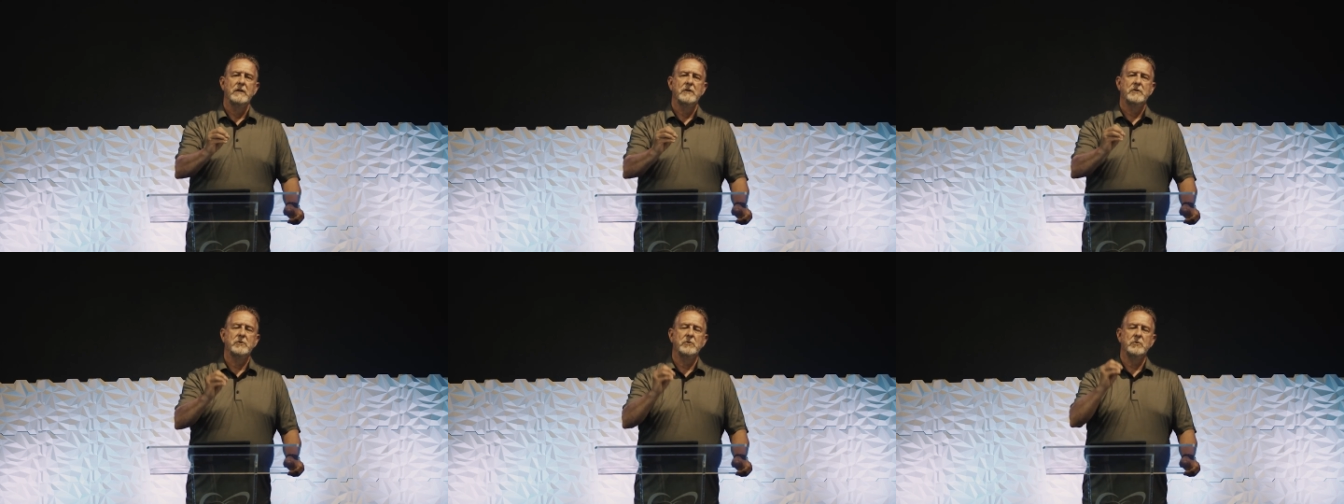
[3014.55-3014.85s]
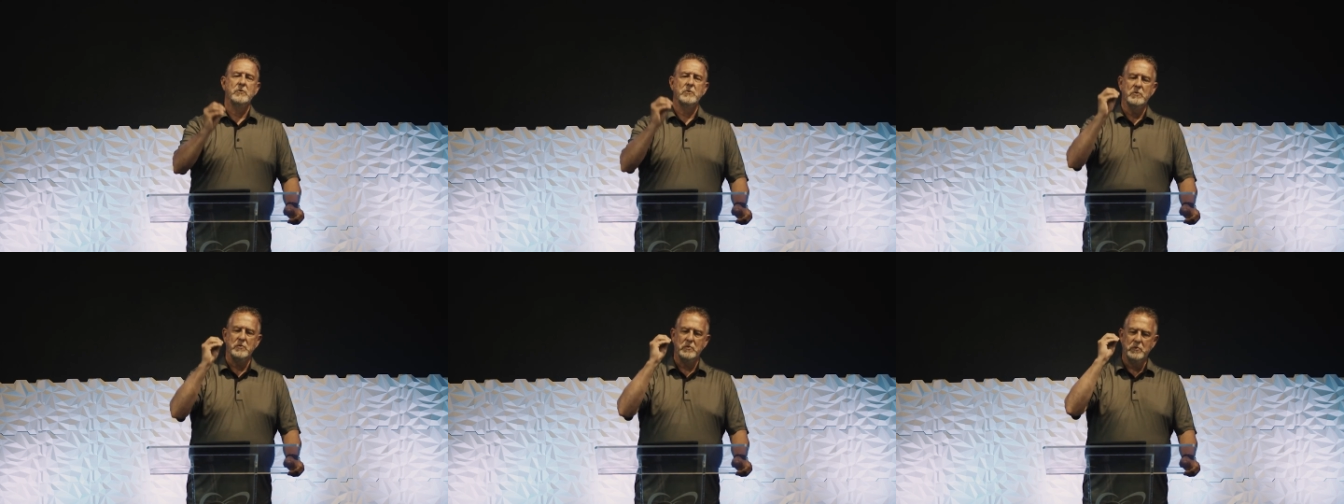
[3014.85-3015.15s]

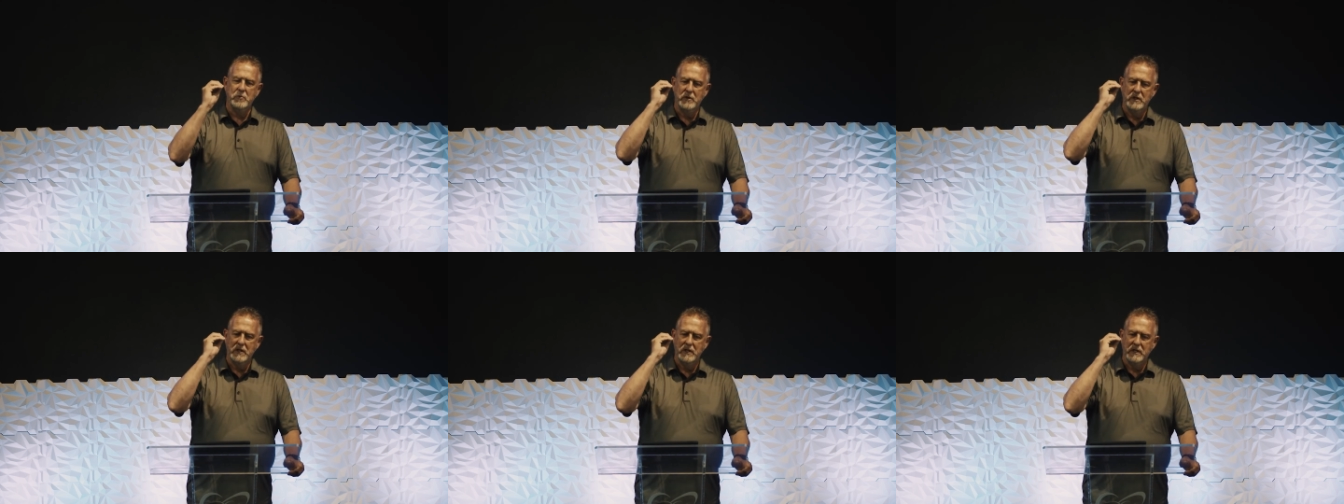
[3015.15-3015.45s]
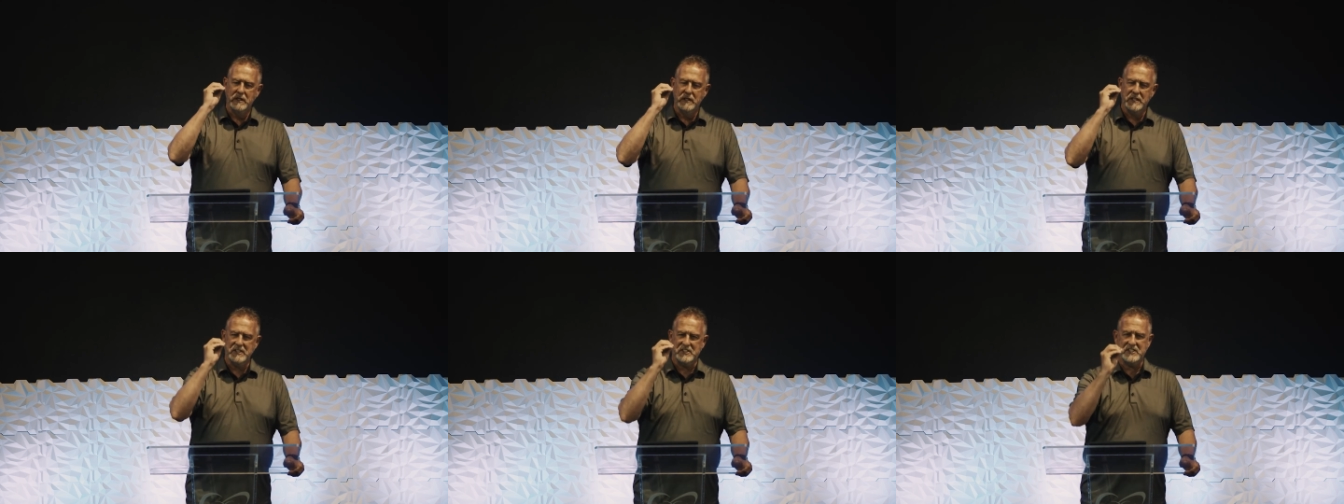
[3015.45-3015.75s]
to
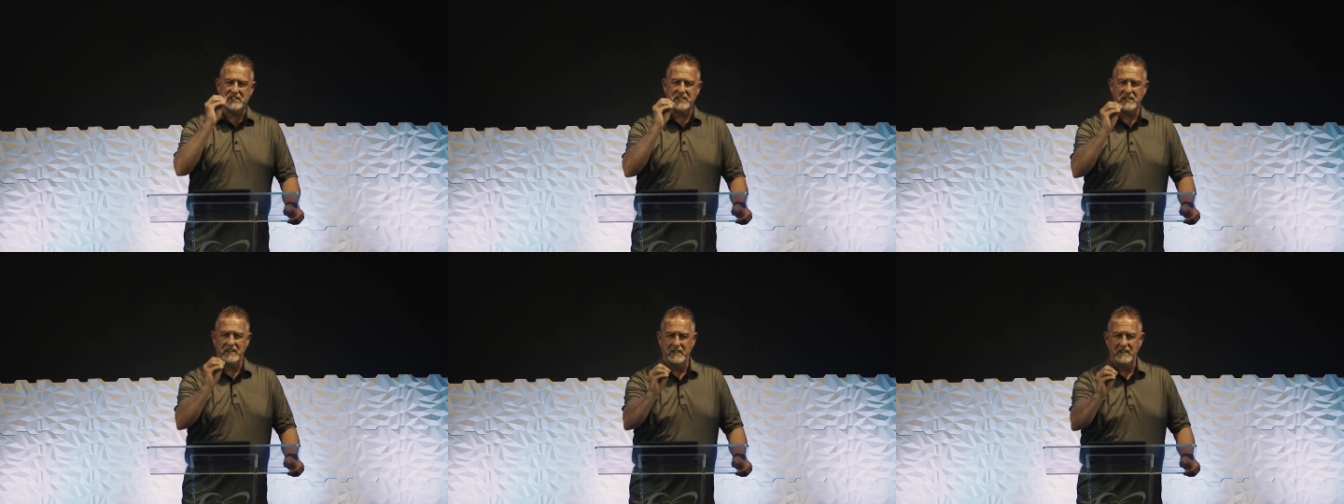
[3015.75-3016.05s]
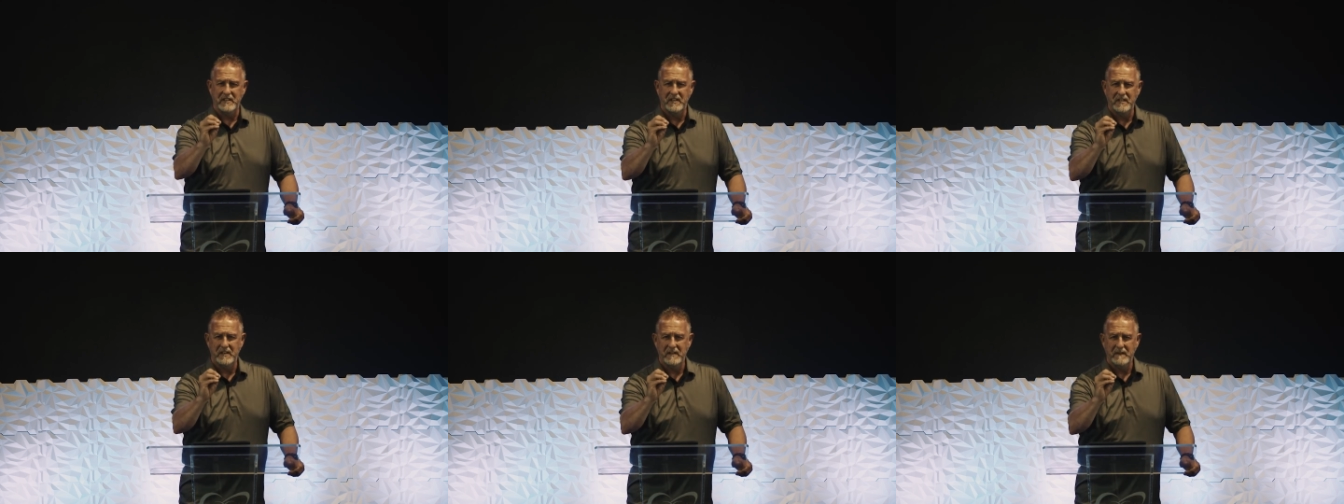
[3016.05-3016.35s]
listen
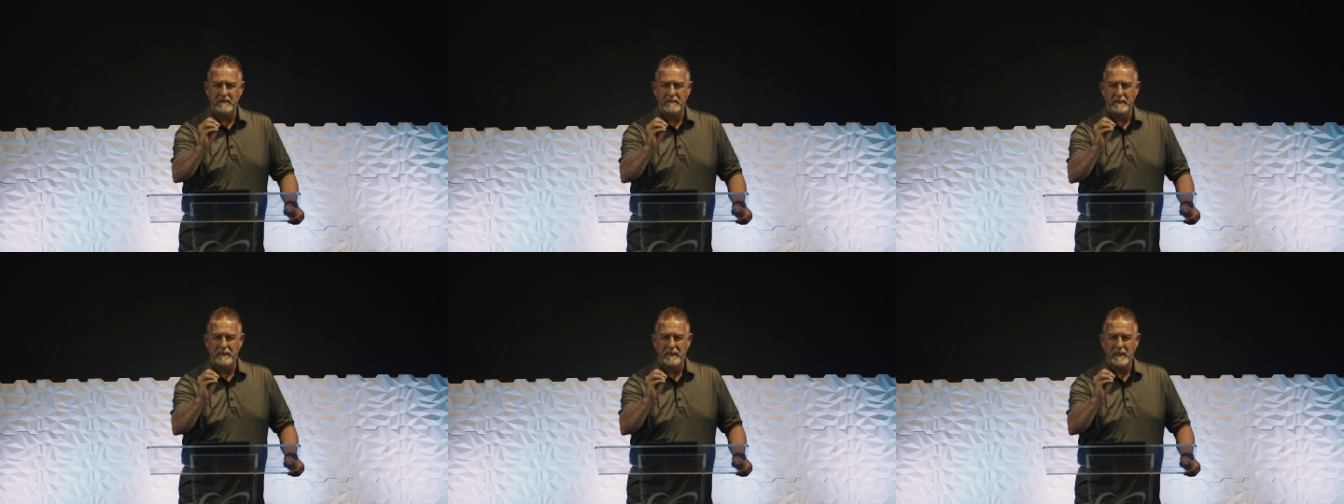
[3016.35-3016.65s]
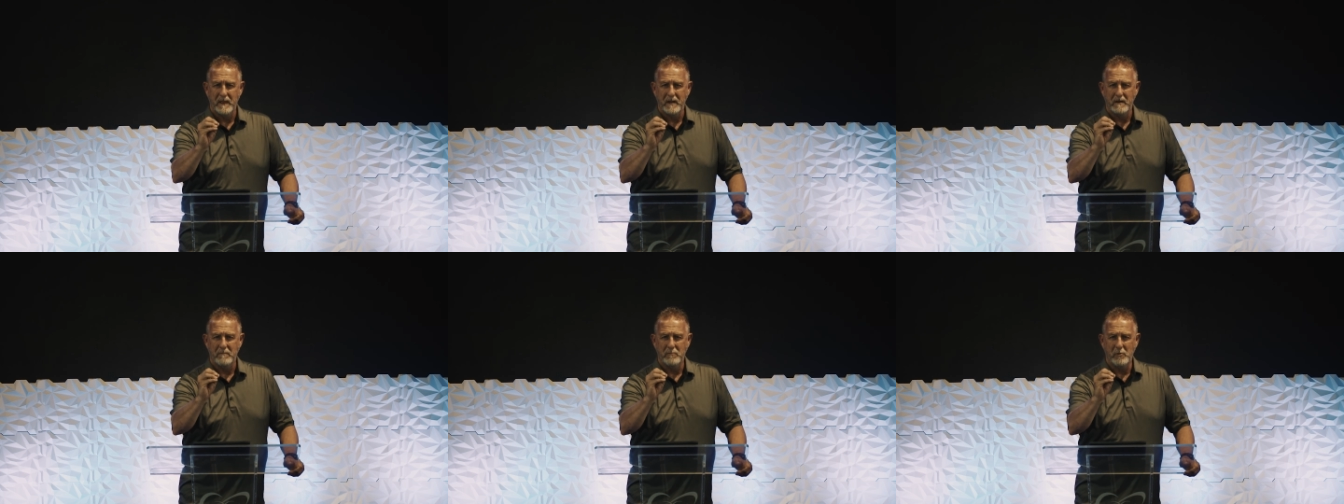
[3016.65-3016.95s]

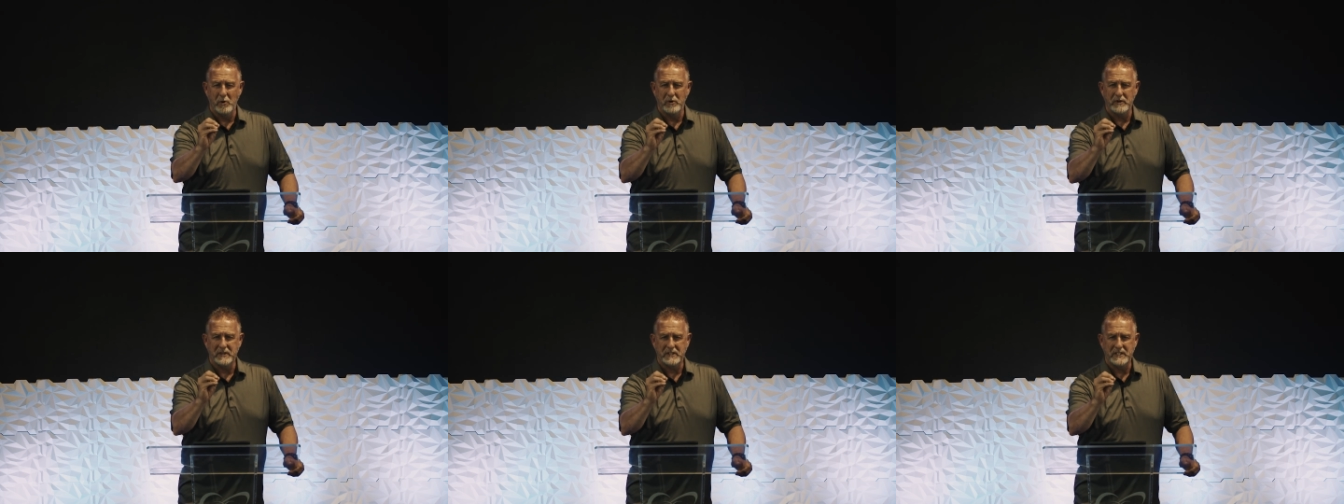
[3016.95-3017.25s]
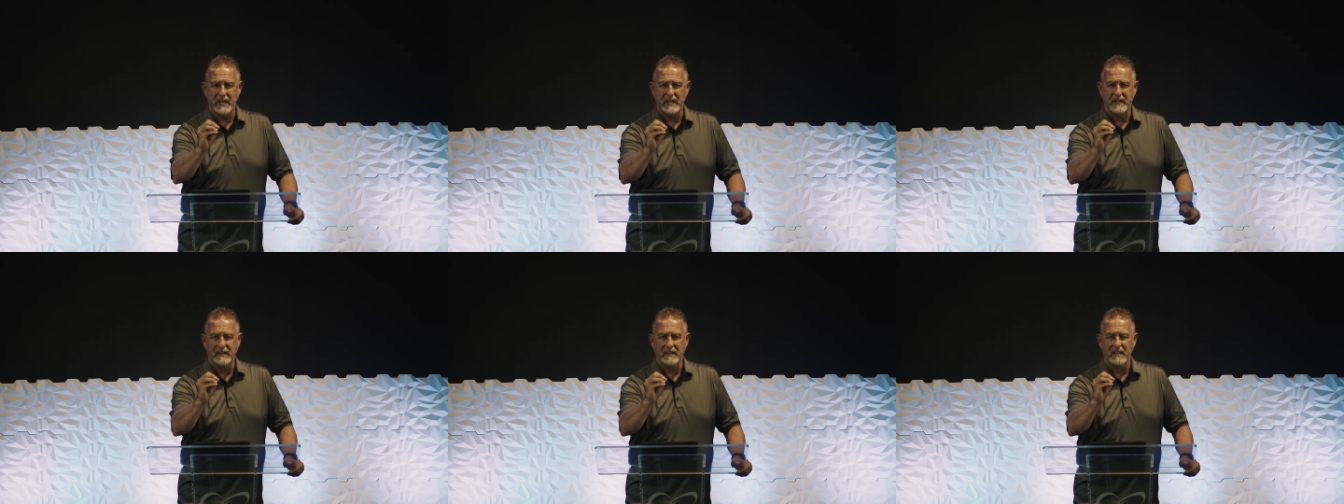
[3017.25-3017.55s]
more
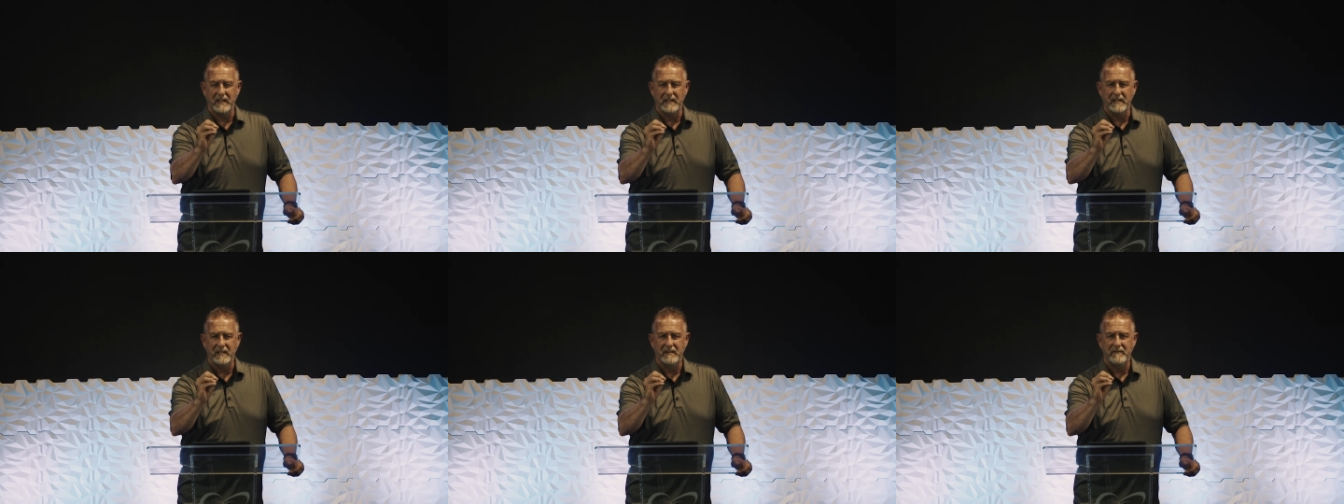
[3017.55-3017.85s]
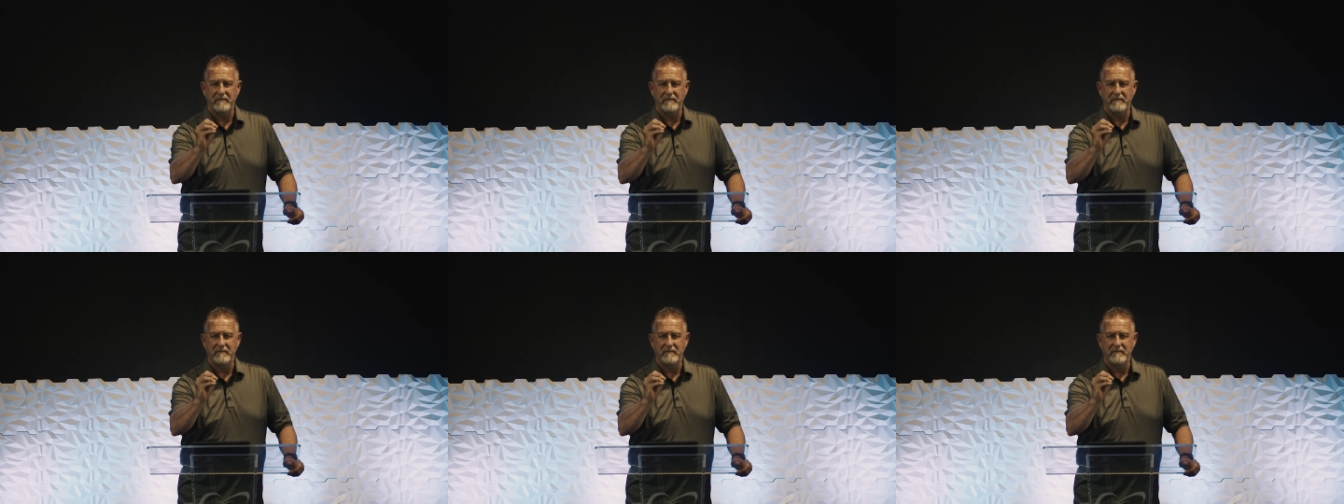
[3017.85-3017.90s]
intently,